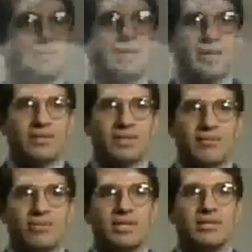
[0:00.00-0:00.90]
to be held
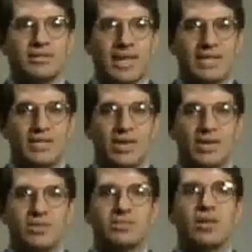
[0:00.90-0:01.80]
every 10
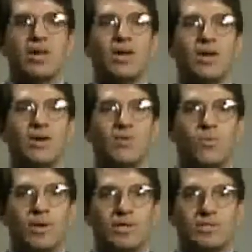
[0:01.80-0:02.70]
years,
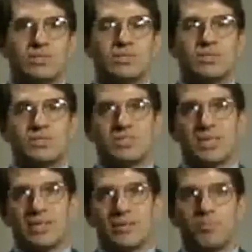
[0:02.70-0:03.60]
was
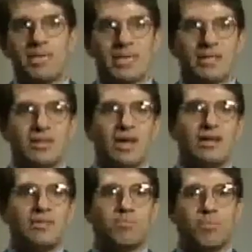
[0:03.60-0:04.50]
still being
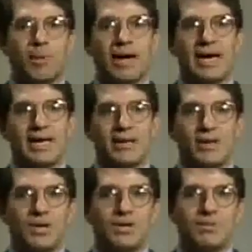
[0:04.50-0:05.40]
done
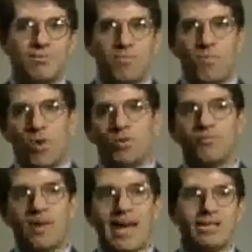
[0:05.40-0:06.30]
by
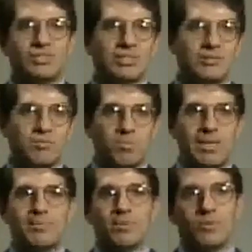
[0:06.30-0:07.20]
old-fashioned
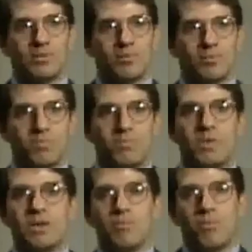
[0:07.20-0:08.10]
people with
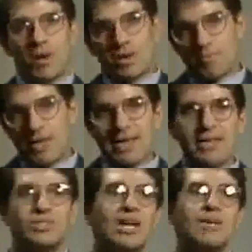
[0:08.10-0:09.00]
mark,
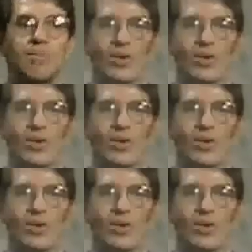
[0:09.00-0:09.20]
making check